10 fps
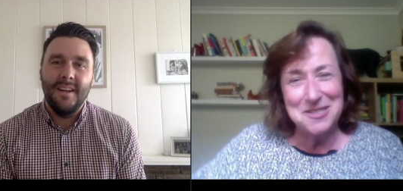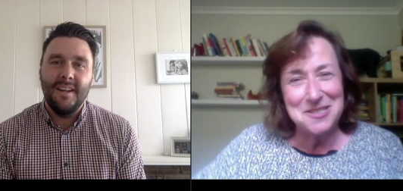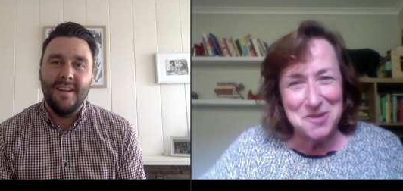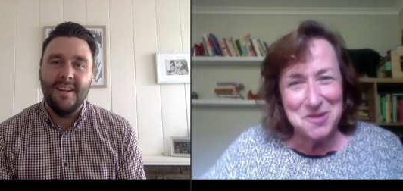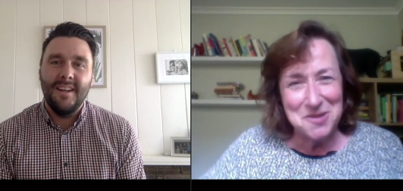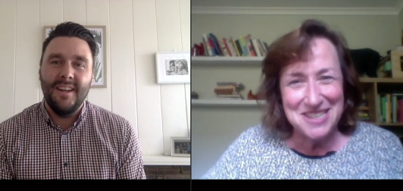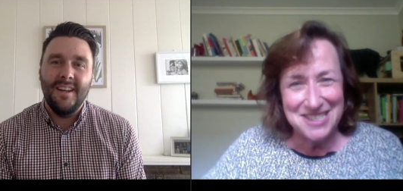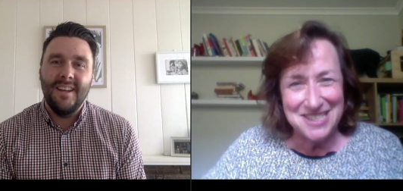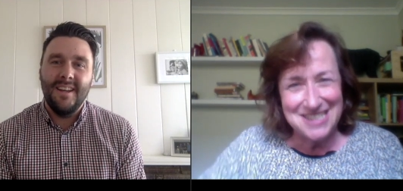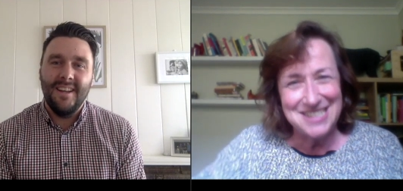Speaker 1: story
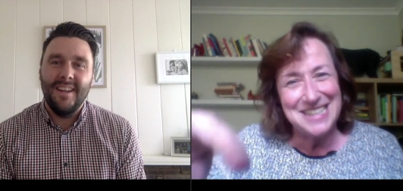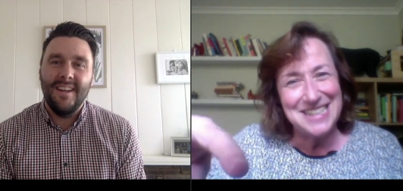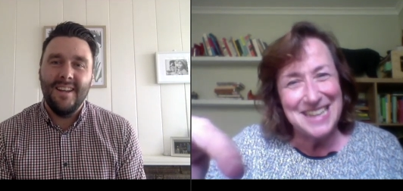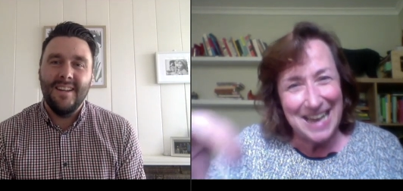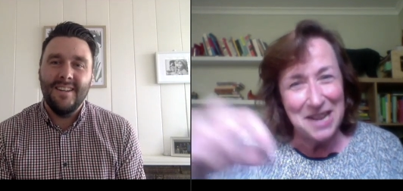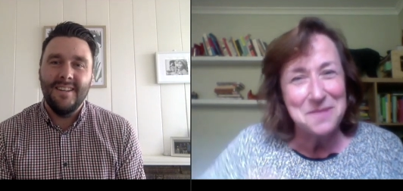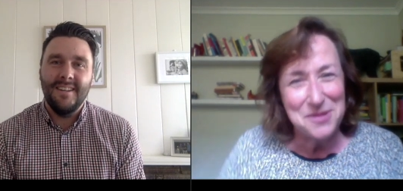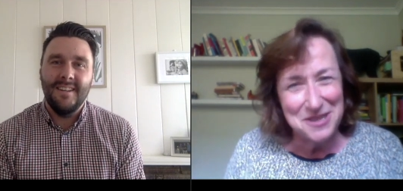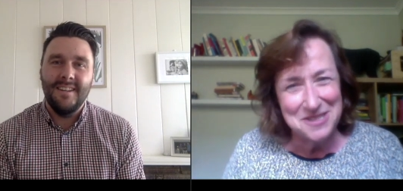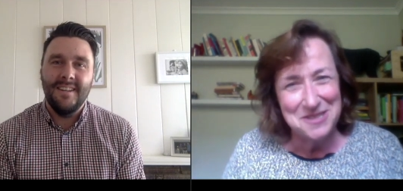exists in the head of the
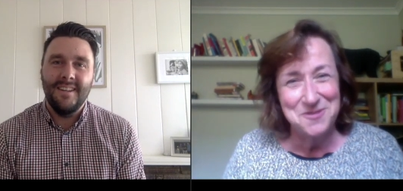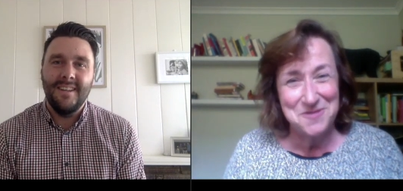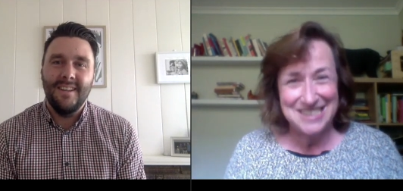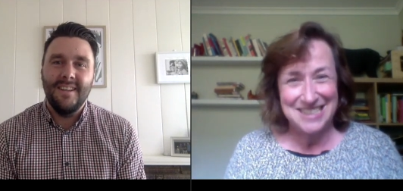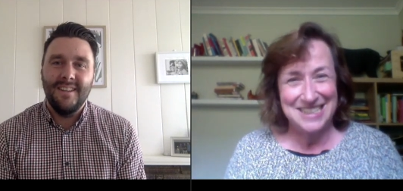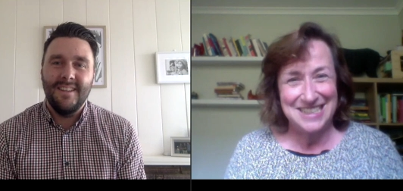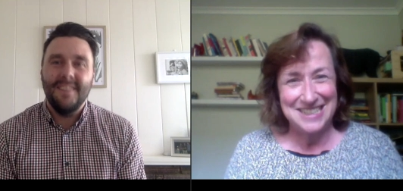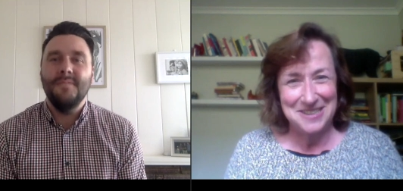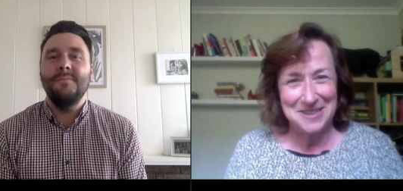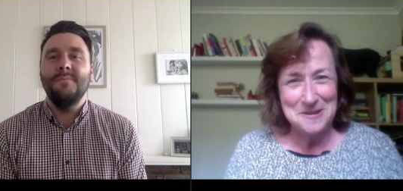person who reads it.
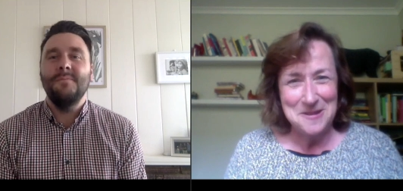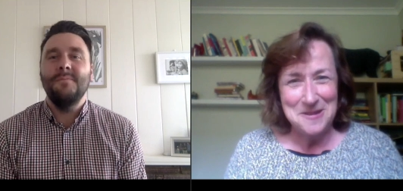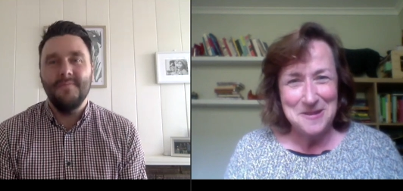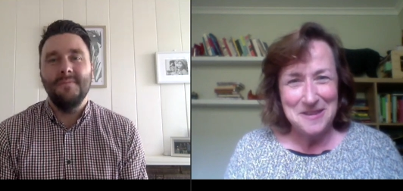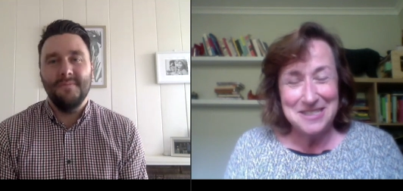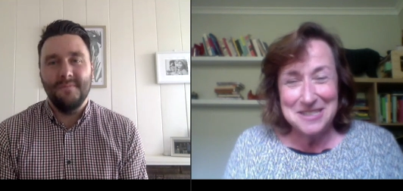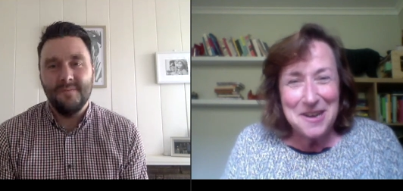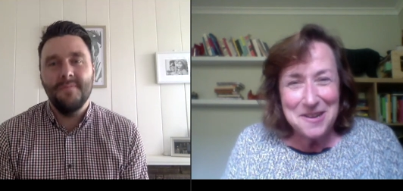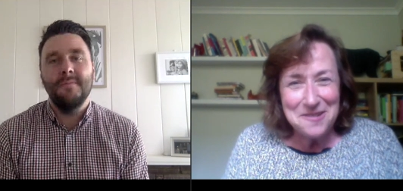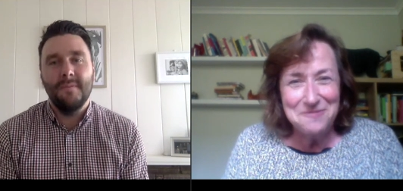You know, it's
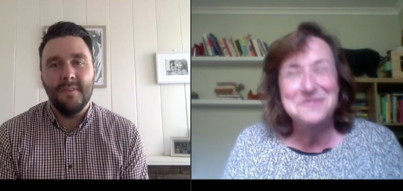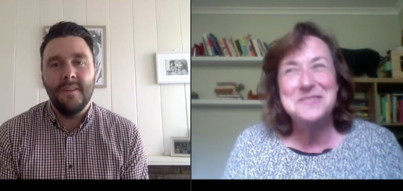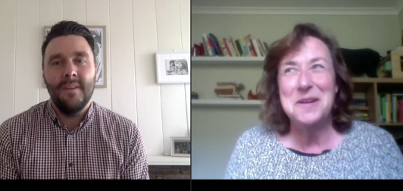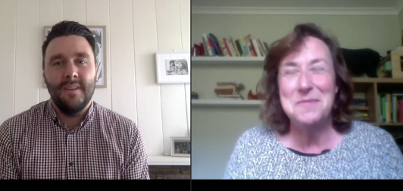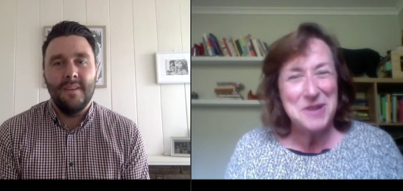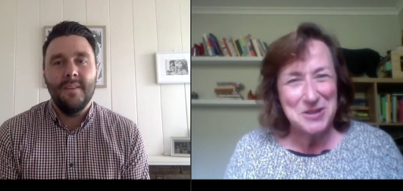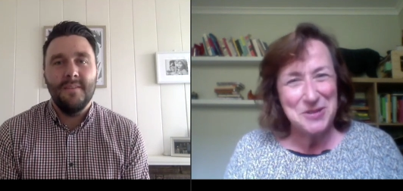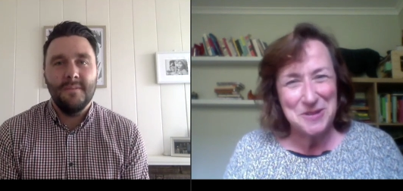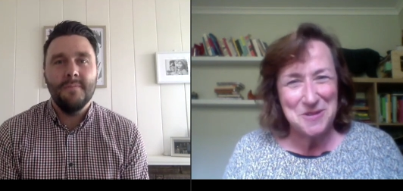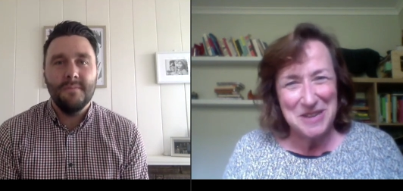kind of a
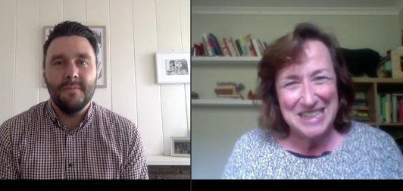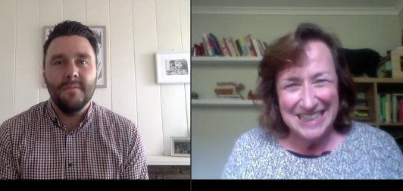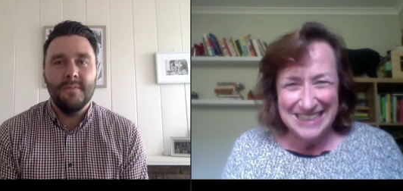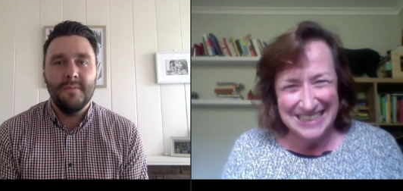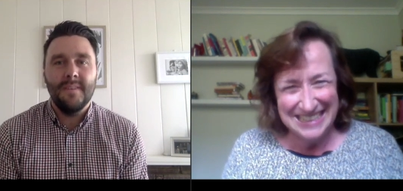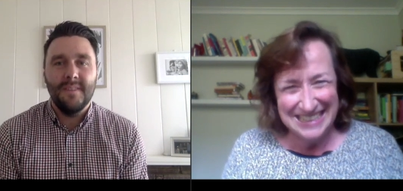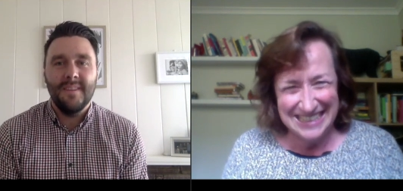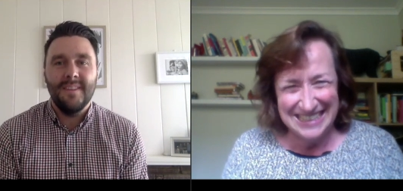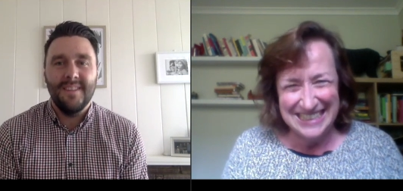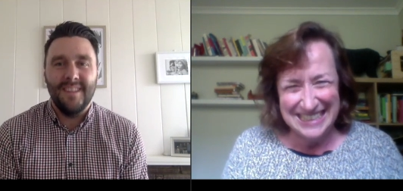miracle in a way.
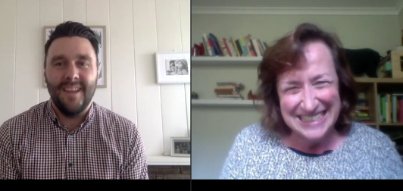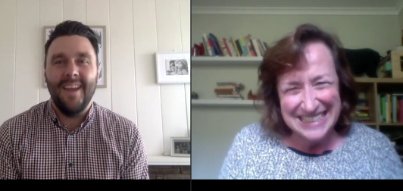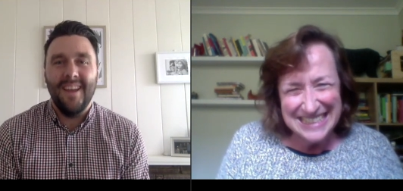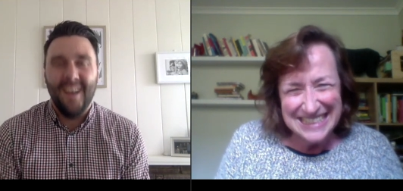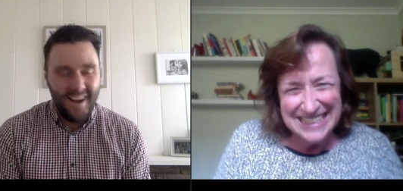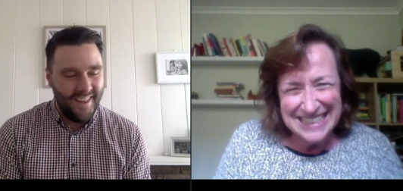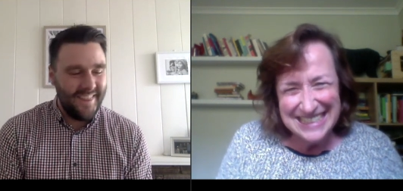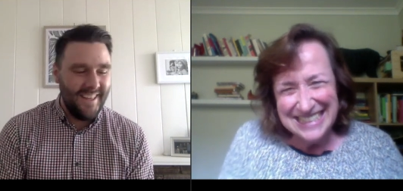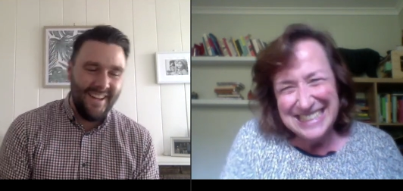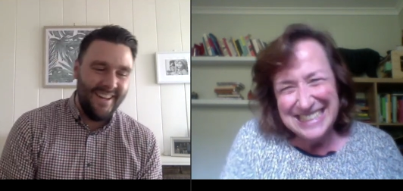
Speaker 2: yeah, I
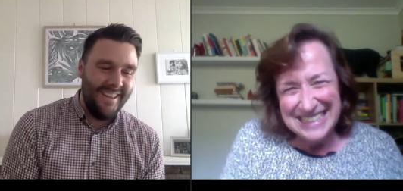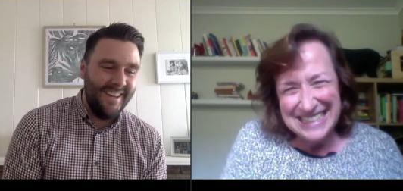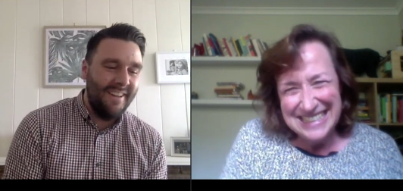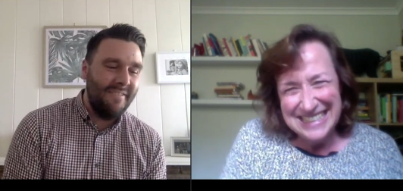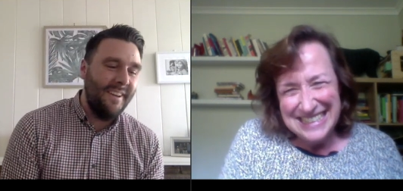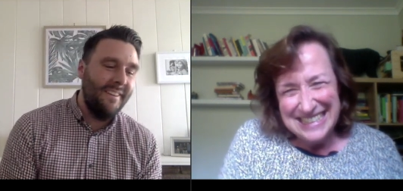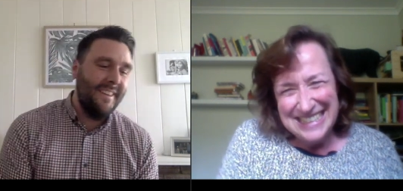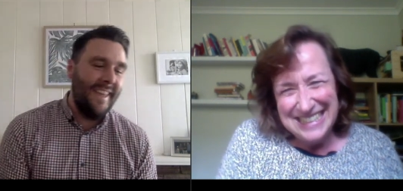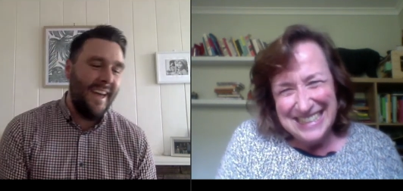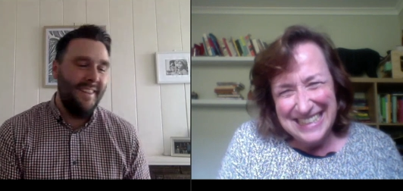think that I, I, love
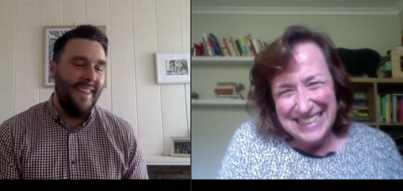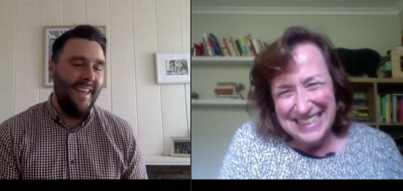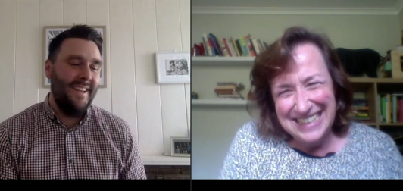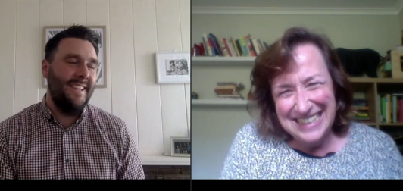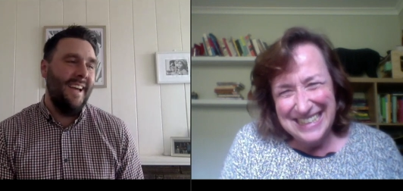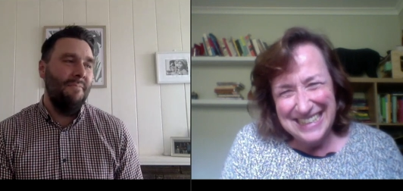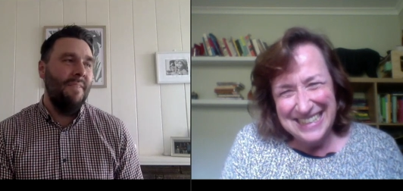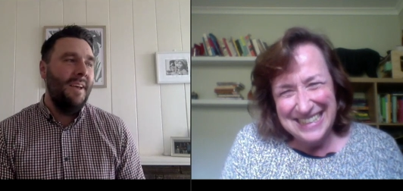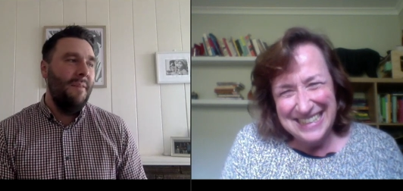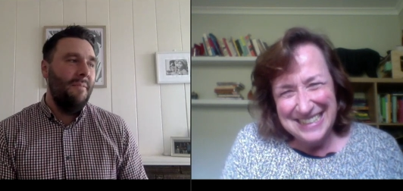hearing that in that
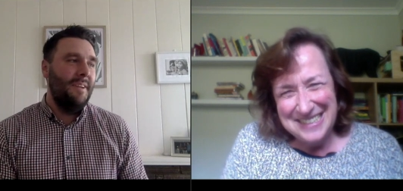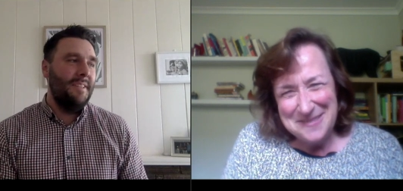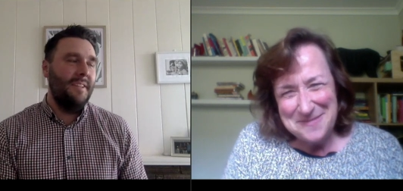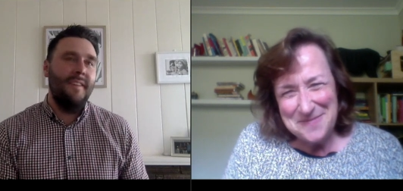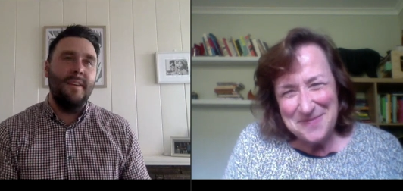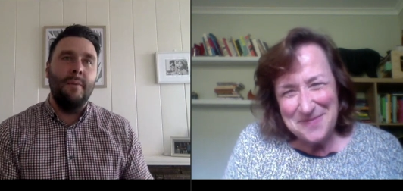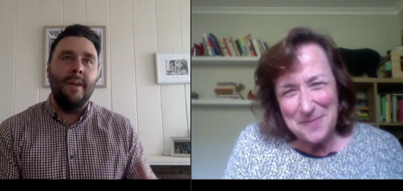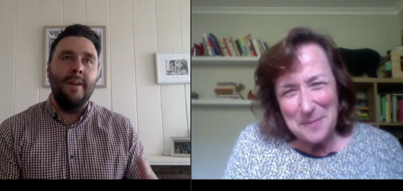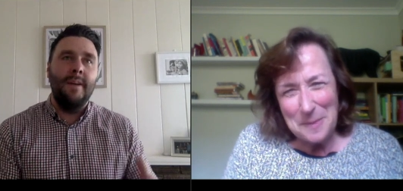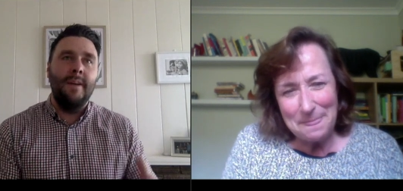um, because I think
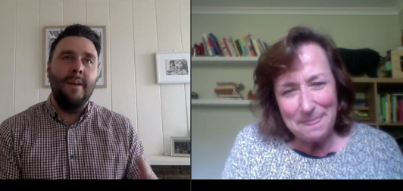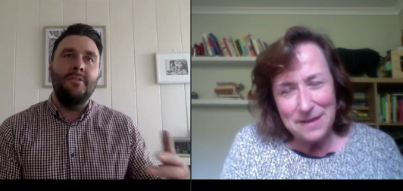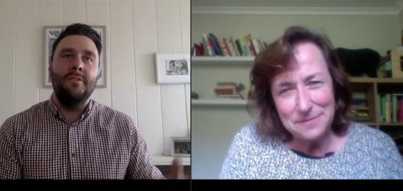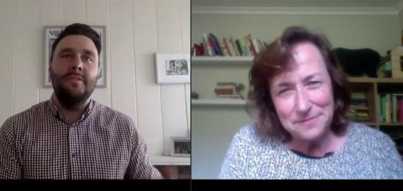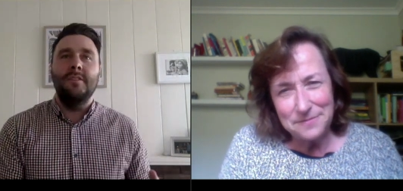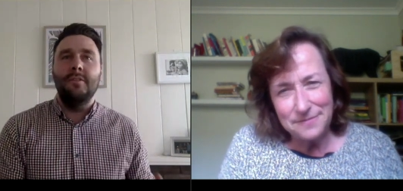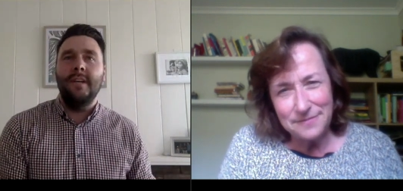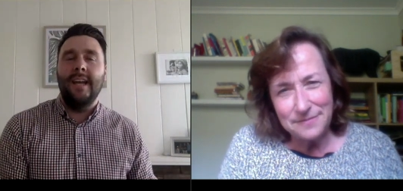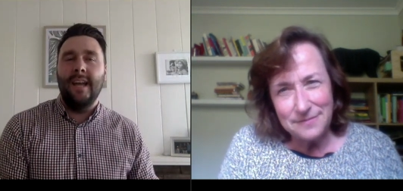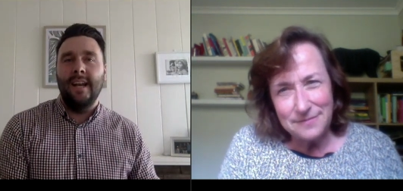when uh, students are
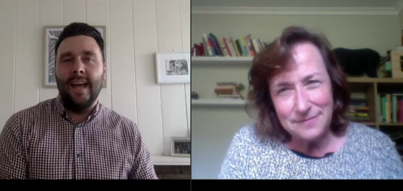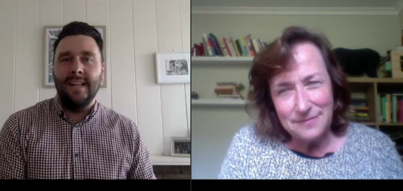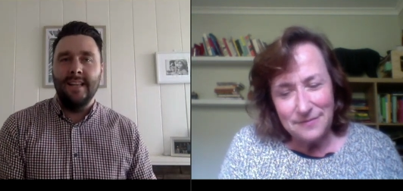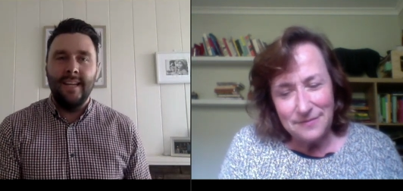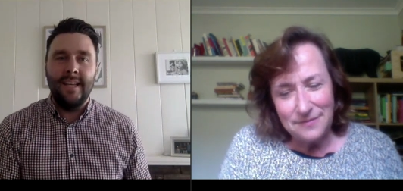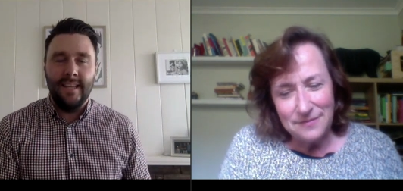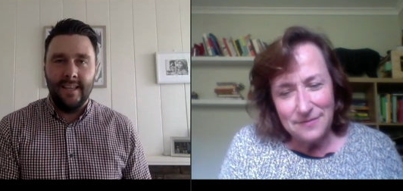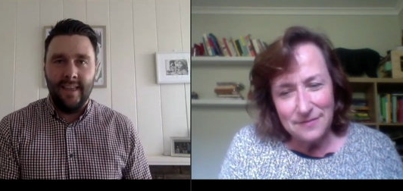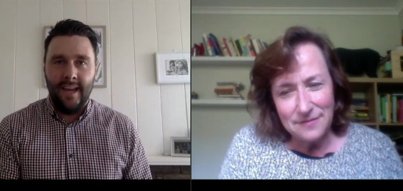looking at it analytically,